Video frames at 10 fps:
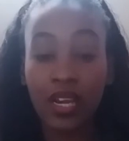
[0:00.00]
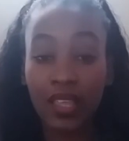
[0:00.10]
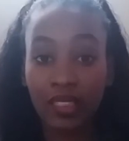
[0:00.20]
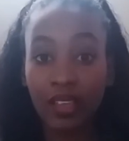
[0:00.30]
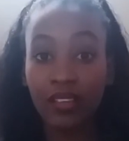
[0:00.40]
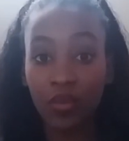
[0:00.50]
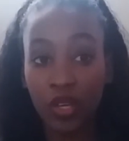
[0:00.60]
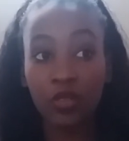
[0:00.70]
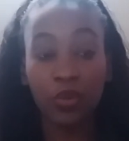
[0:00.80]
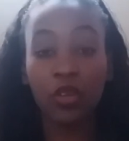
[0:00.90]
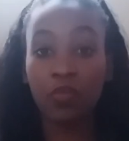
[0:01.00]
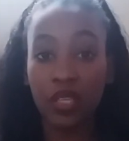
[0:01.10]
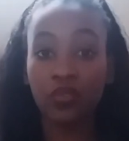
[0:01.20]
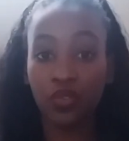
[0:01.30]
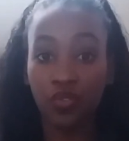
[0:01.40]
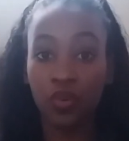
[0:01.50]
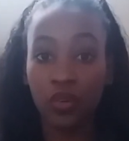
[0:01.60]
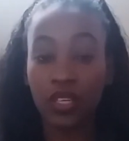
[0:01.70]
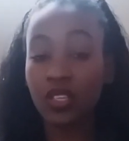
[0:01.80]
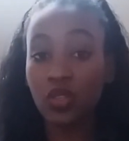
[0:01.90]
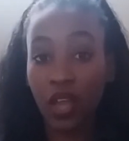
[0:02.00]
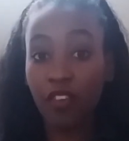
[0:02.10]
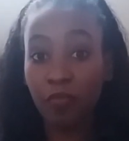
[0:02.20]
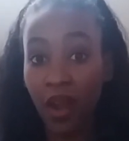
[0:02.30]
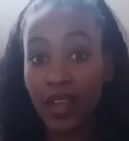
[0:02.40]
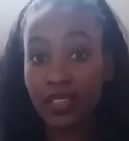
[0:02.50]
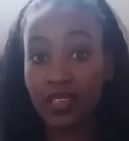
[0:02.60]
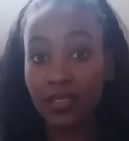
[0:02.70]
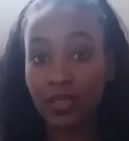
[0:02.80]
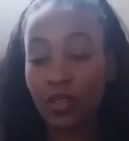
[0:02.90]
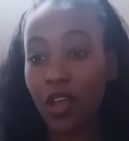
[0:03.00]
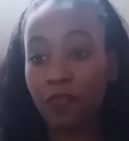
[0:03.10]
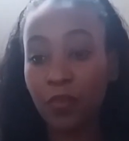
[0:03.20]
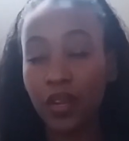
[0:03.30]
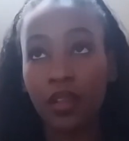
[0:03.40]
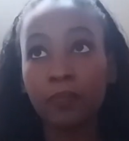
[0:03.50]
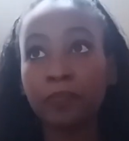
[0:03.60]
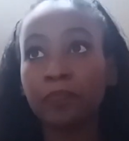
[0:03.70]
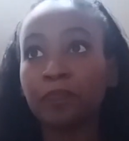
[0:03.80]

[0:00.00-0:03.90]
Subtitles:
And I think the way to put your best foot forward is to have practice, to have put in